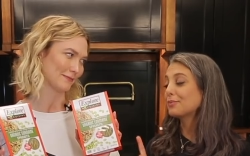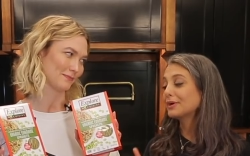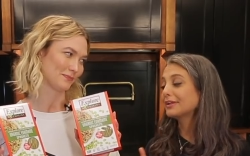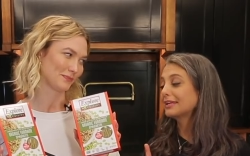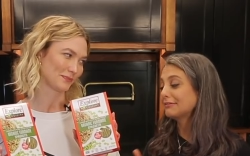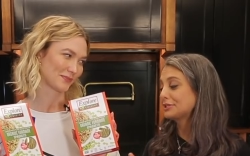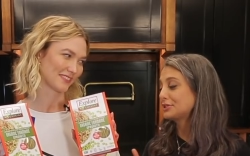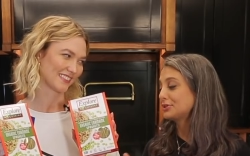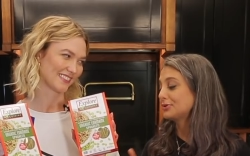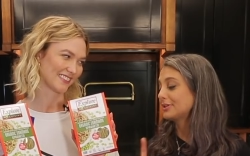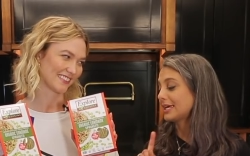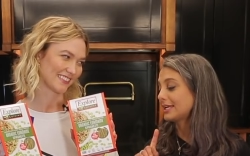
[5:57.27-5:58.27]
Speaker 1: will give it to
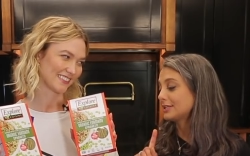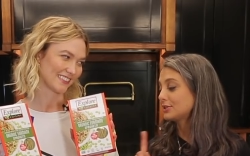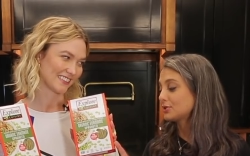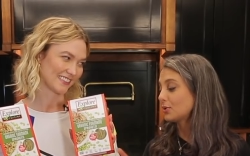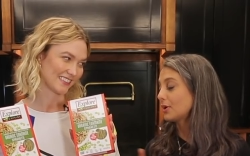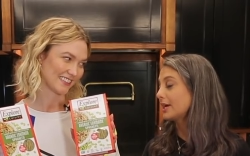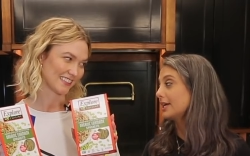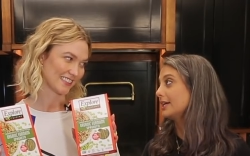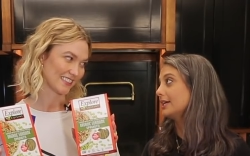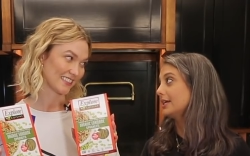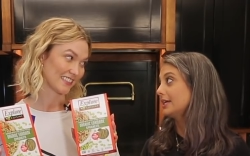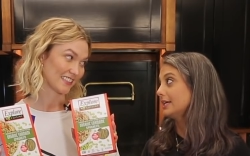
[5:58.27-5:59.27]
you that
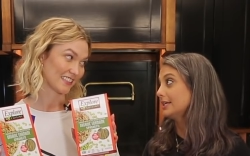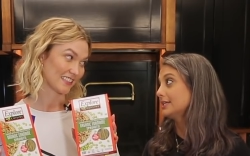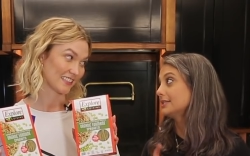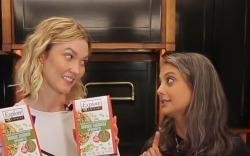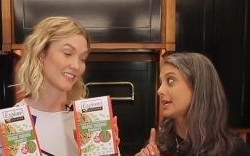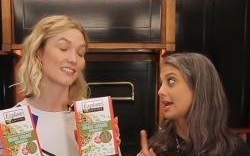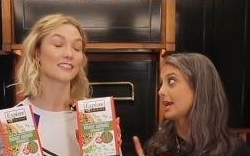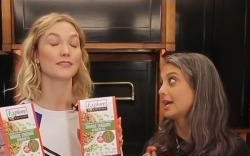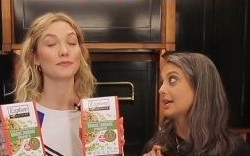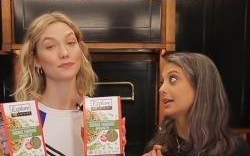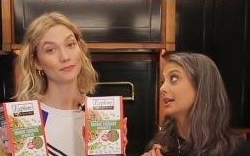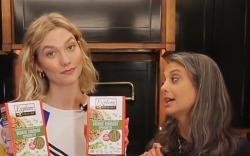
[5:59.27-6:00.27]
soy is
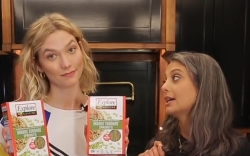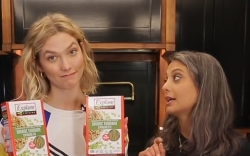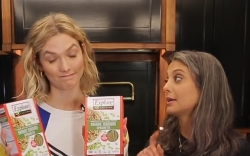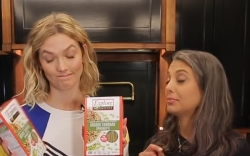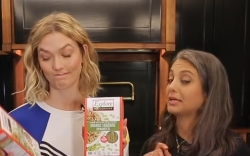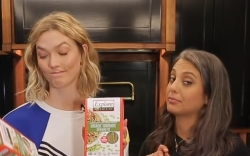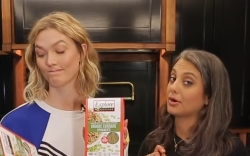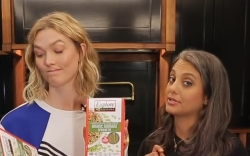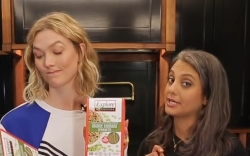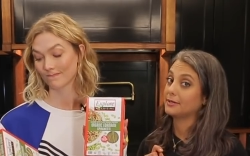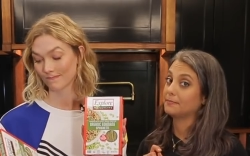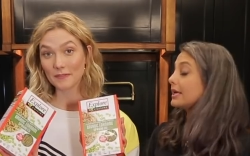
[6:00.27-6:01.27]
a complete
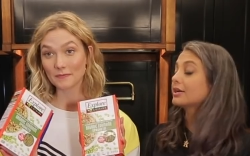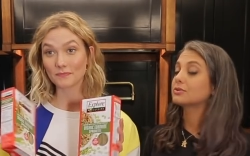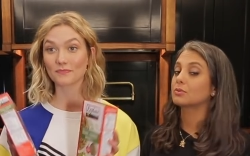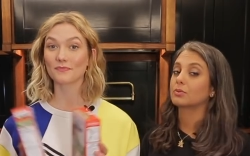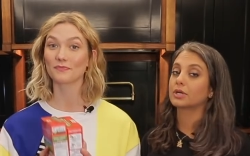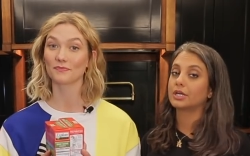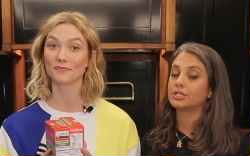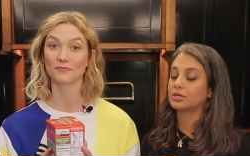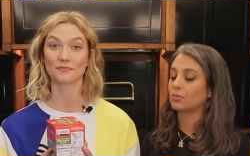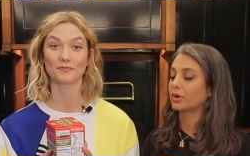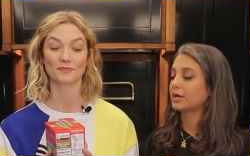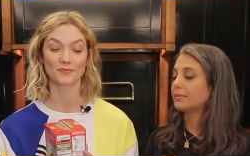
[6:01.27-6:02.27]
protein. Right, here's what we're gonna
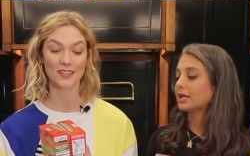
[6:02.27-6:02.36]
do. We're gonna